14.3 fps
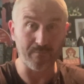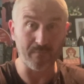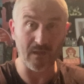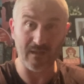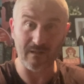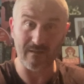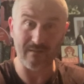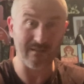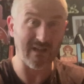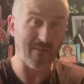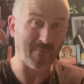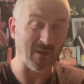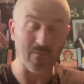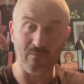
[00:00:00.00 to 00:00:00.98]
I
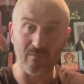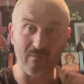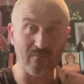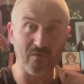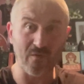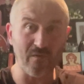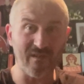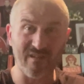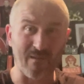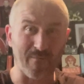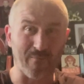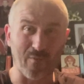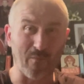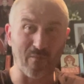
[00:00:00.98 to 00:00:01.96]
mean, I'm going to say
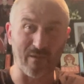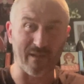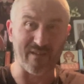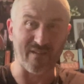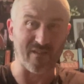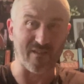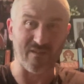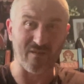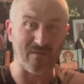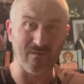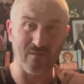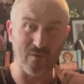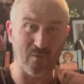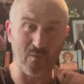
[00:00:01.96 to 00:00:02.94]
probably since
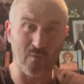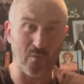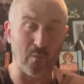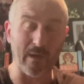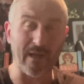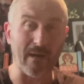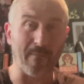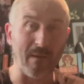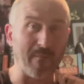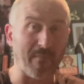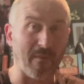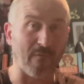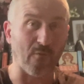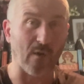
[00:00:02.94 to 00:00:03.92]
quite a bit
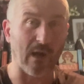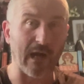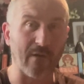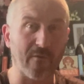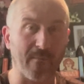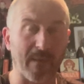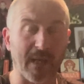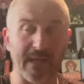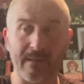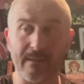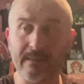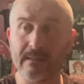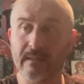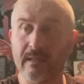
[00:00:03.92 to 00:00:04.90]
before Iron
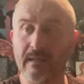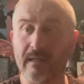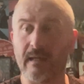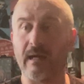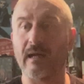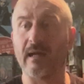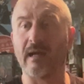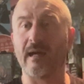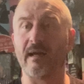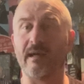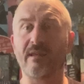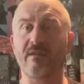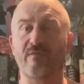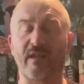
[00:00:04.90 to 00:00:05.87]
Man.
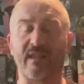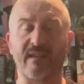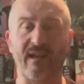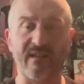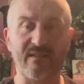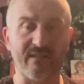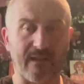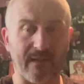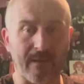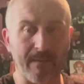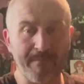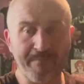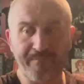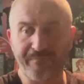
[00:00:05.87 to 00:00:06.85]
It's fantastic.
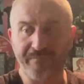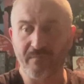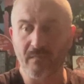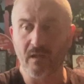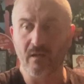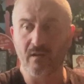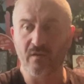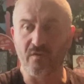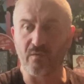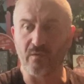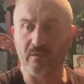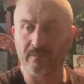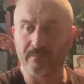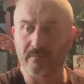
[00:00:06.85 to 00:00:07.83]

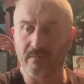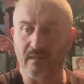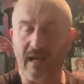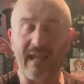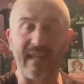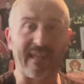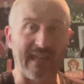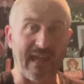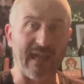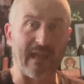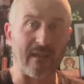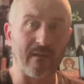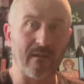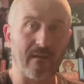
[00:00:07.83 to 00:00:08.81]
So I
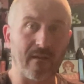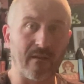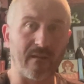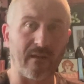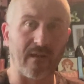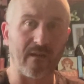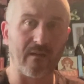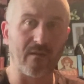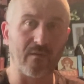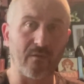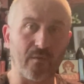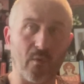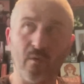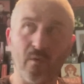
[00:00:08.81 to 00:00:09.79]
get that
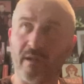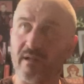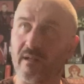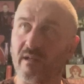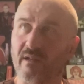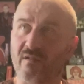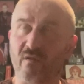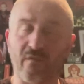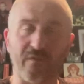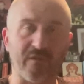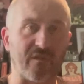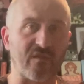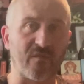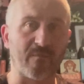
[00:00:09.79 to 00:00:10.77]
Nolan is
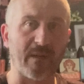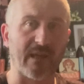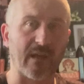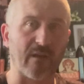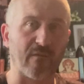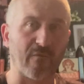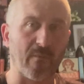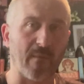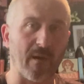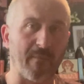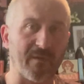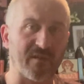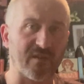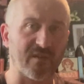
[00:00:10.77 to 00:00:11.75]
often speaking from a
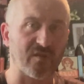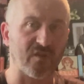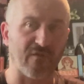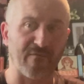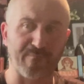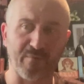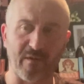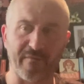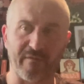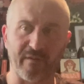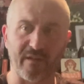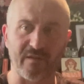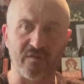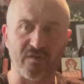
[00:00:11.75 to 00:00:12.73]
position of
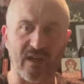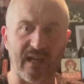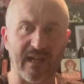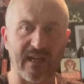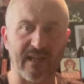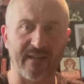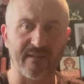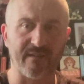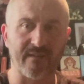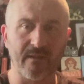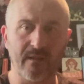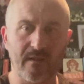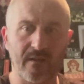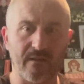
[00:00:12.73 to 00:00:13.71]
privilege and
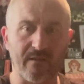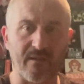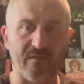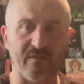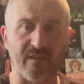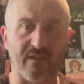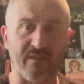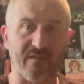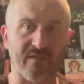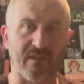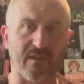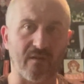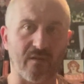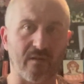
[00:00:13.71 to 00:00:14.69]
doesn't
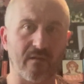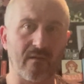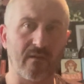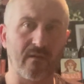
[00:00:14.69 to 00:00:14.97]
consider